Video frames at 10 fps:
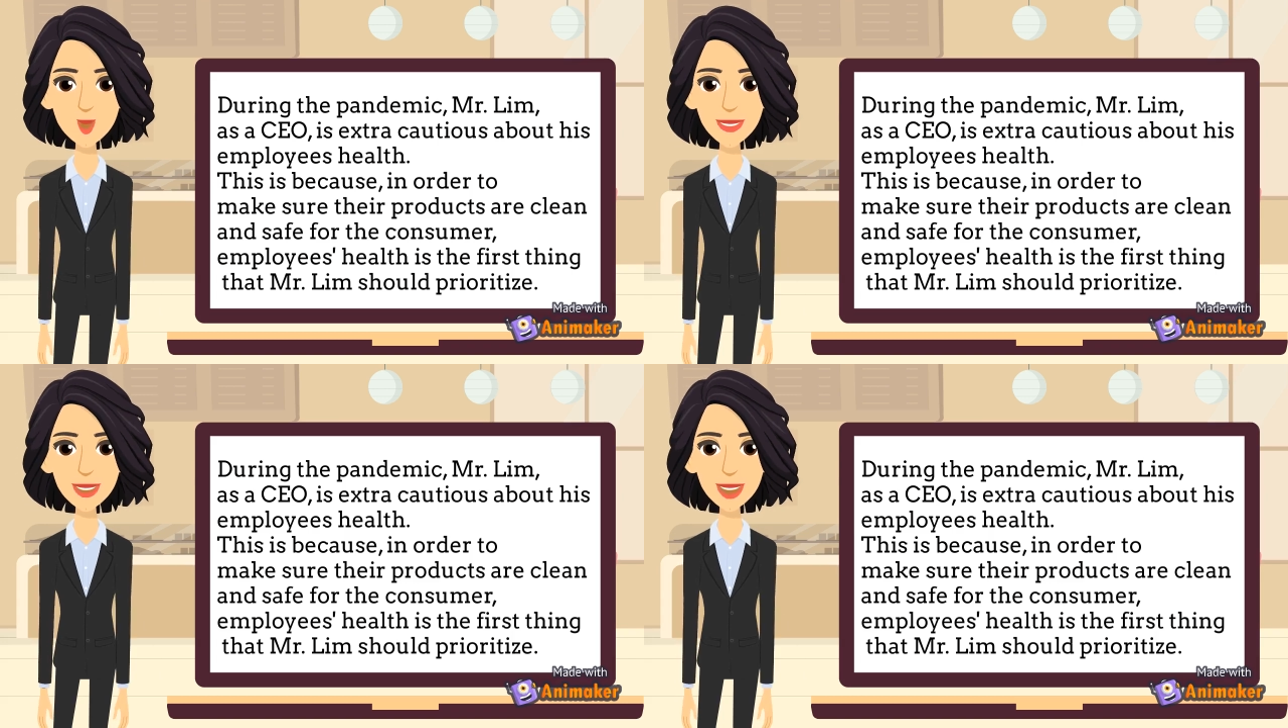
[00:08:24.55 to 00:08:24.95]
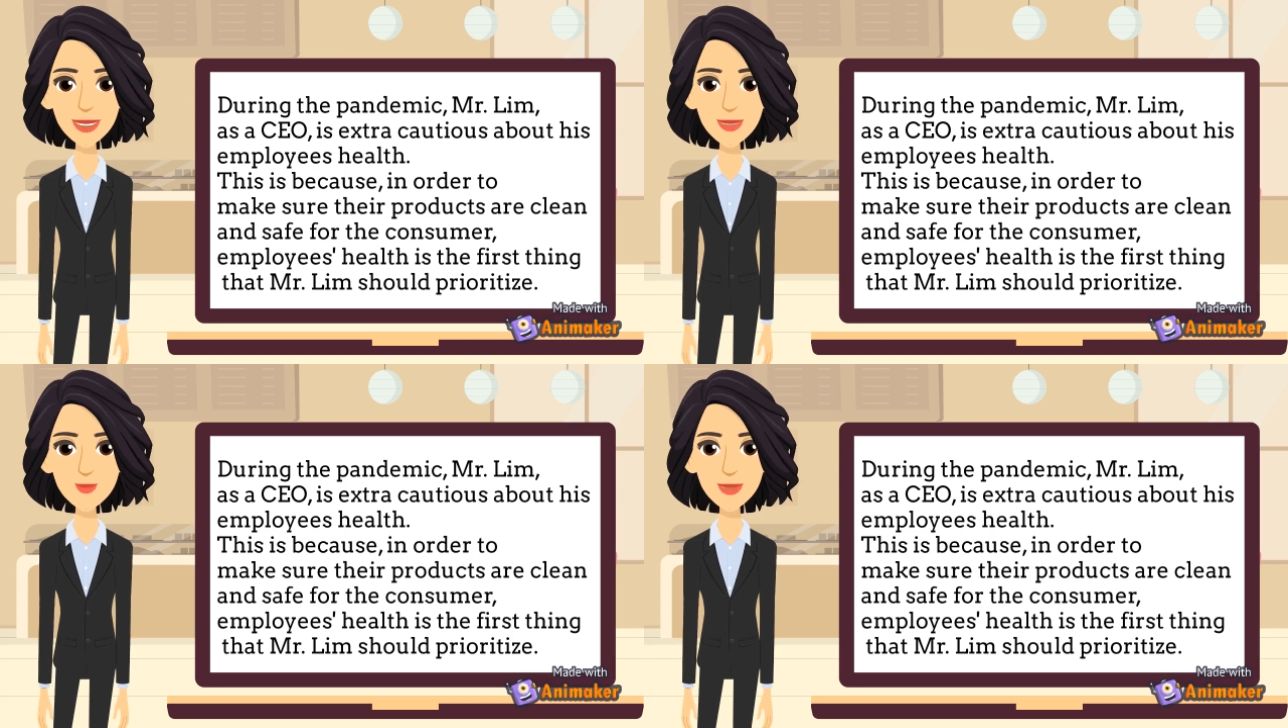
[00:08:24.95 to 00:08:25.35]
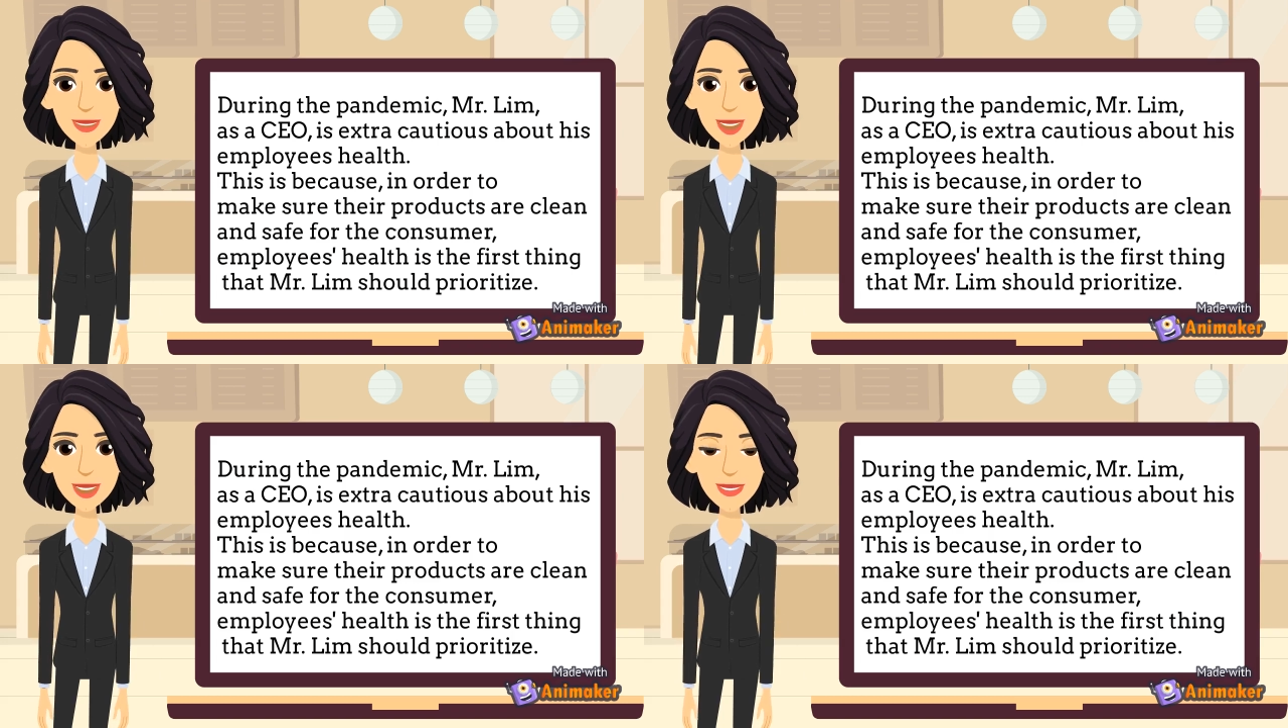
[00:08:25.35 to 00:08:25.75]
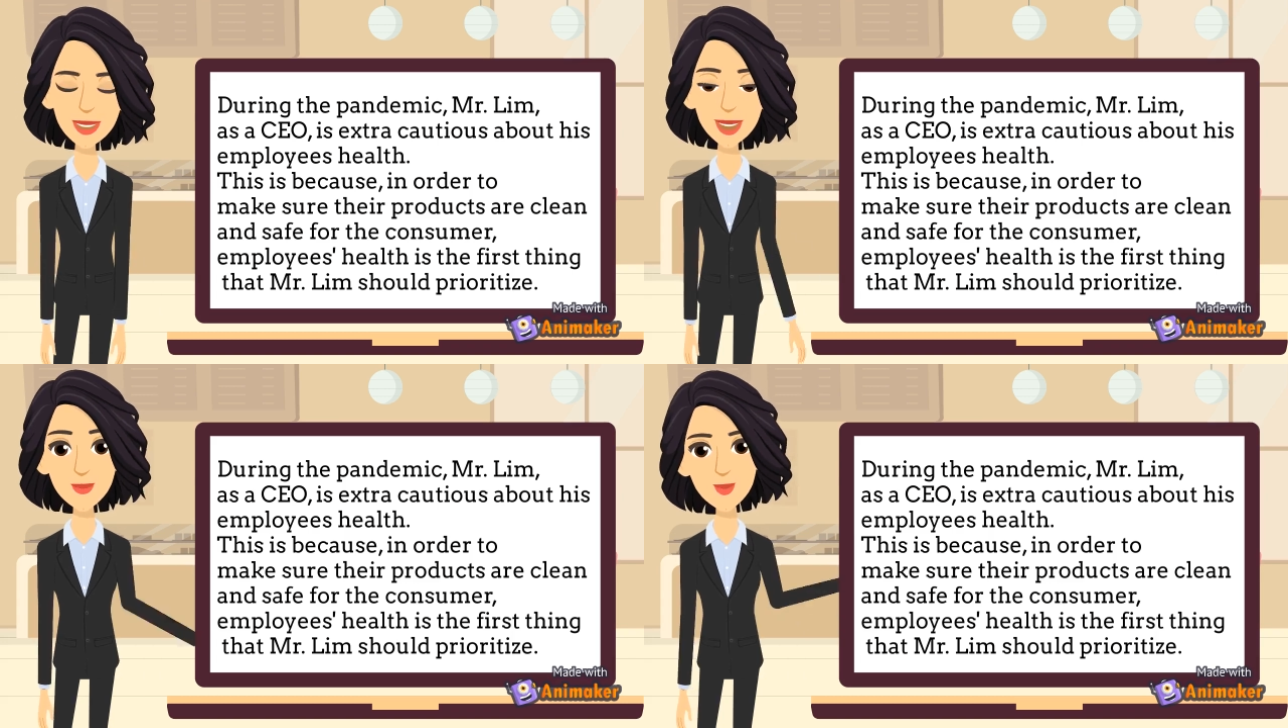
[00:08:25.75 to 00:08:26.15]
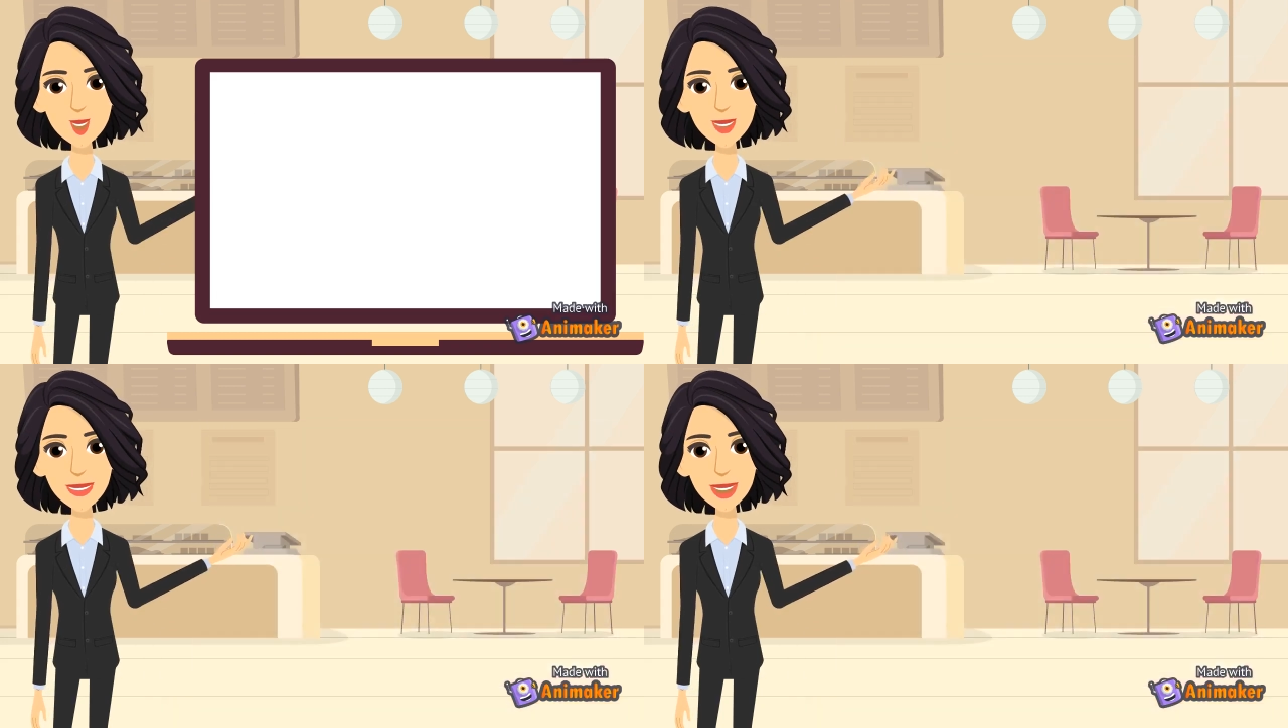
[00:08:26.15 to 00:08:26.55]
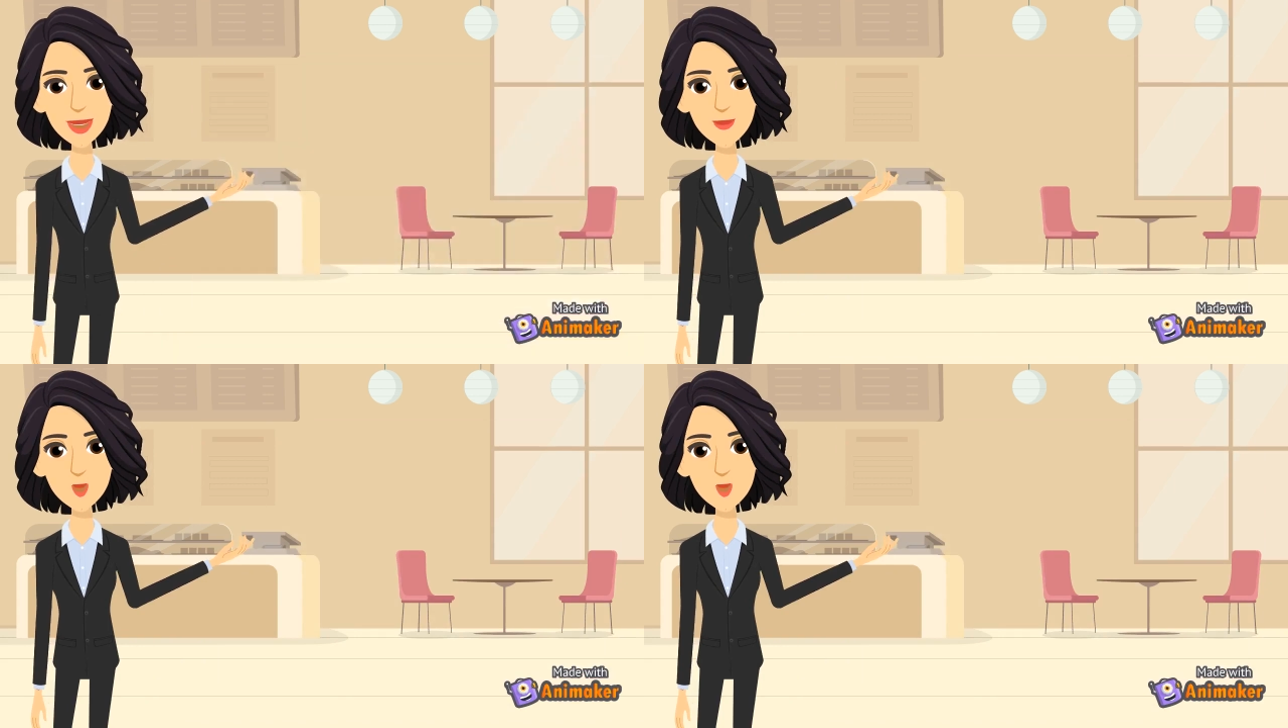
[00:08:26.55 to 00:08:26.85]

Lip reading: employees' health is the first thing that Mr.